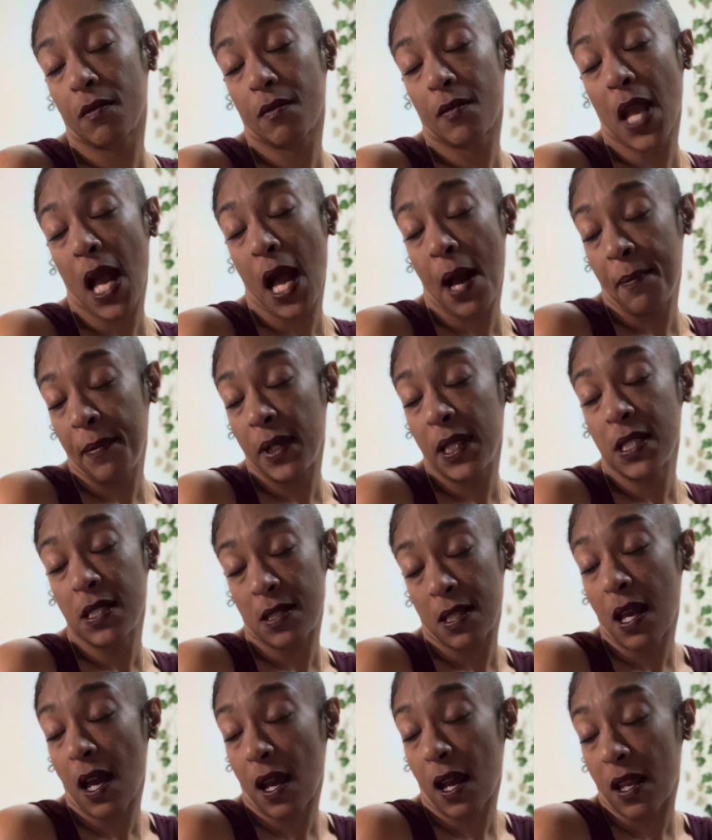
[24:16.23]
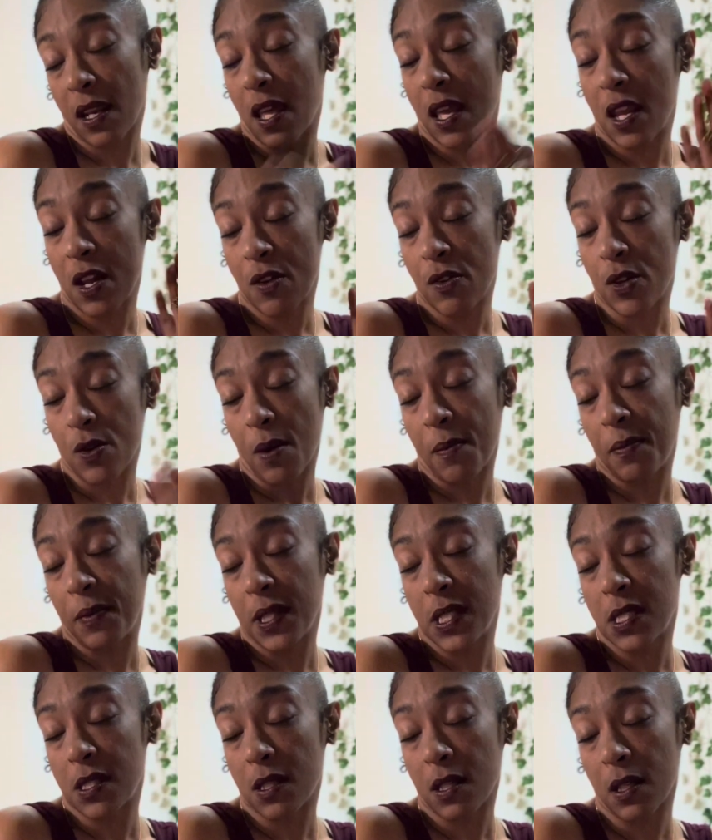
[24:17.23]
I'm listening. I can hear you. I'm
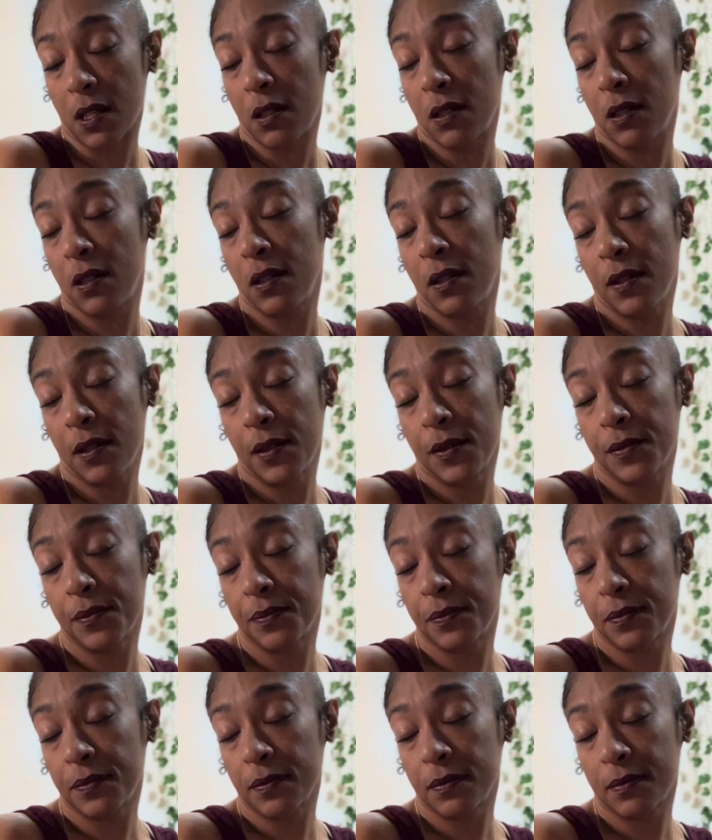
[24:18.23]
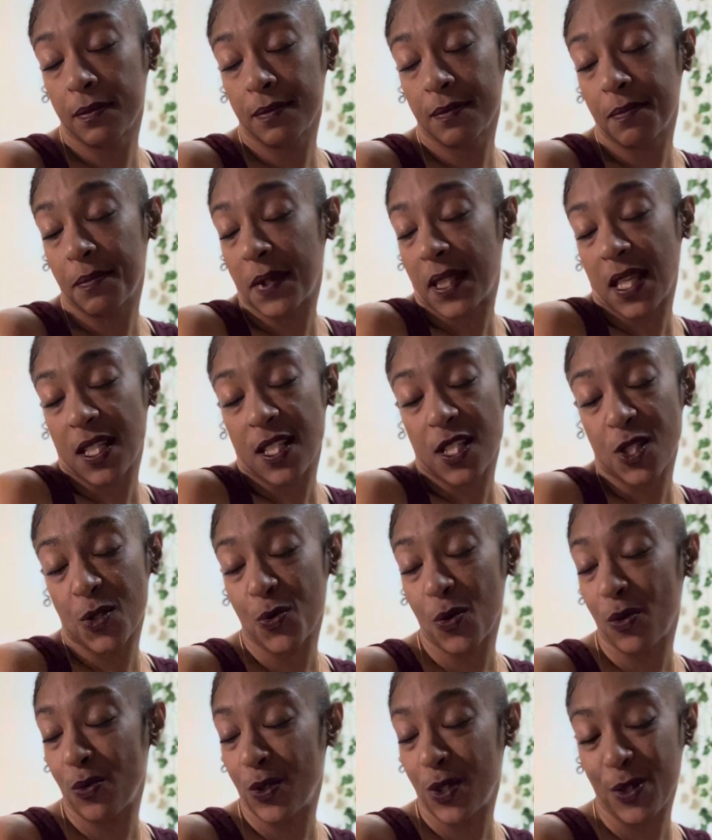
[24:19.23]
listening. But that just
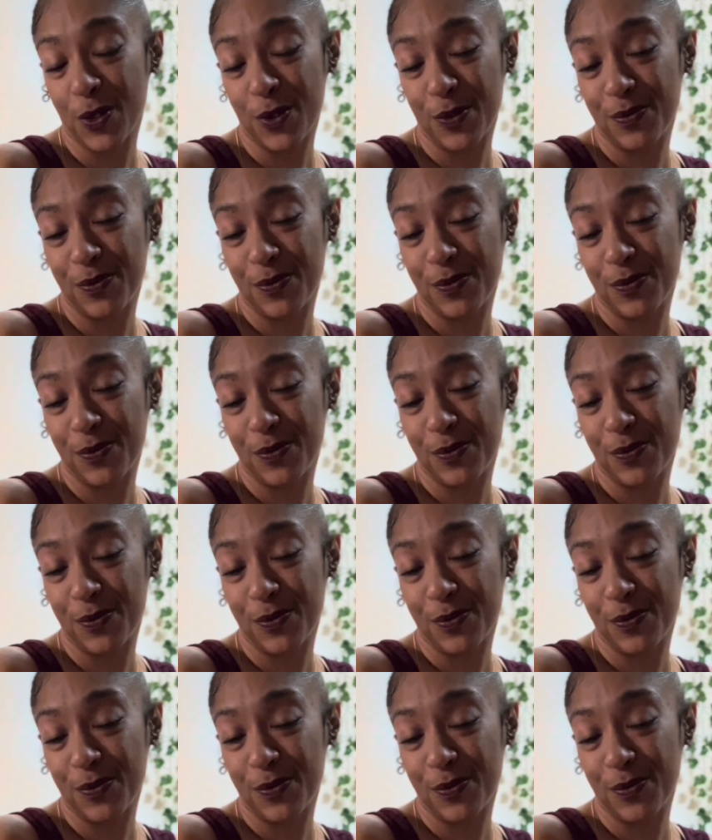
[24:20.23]
won't do.